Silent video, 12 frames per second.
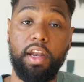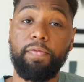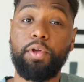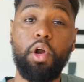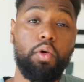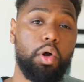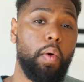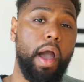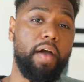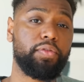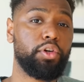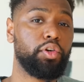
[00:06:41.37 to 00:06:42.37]
And if you don't go
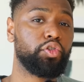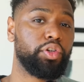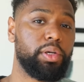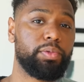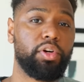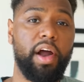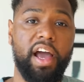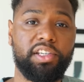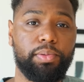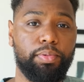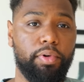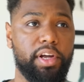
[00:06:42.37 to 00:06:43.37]
after your dreams or
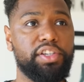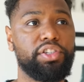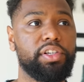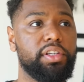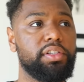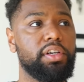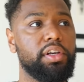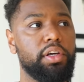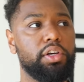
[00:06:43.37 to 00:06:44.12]
aspirations,